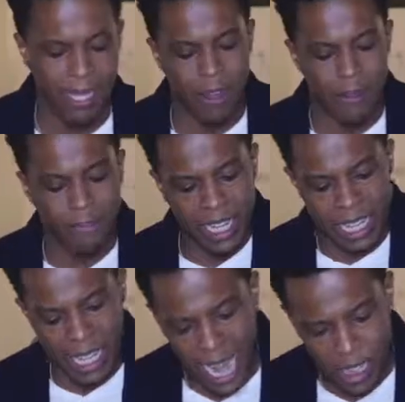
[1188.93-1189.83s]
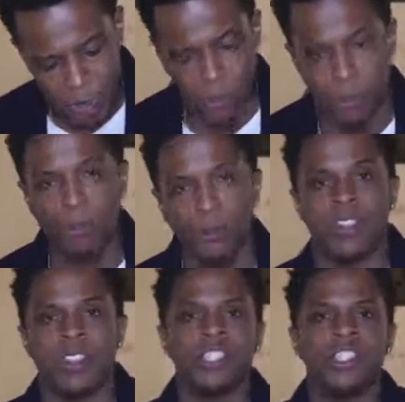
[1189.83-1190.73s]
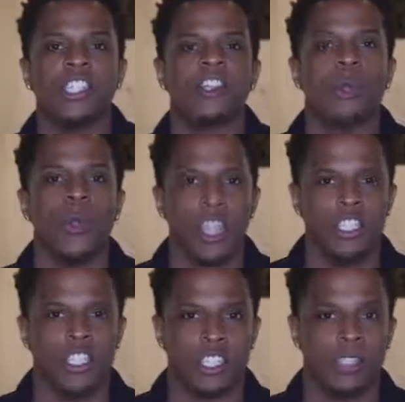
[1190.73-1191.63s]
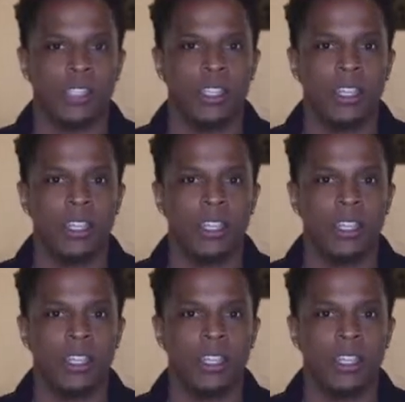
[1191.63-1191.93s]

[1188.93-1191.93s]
of the gospel for this generation